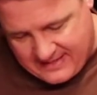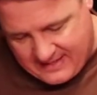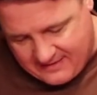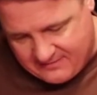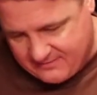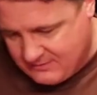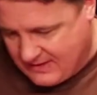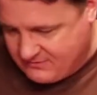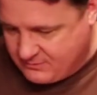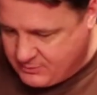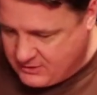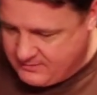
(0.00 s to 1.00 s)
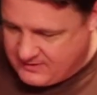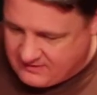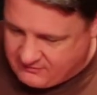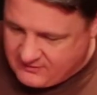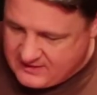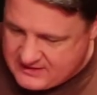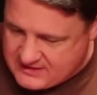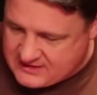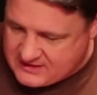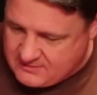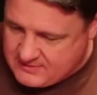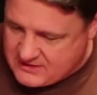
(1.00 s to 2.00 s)
that after putting them in the fridge,
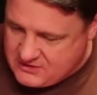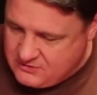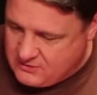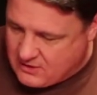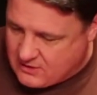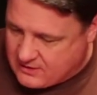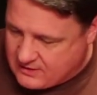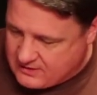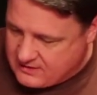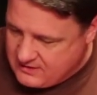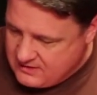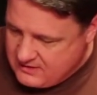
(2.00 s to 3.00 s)
it's gonna be too hard.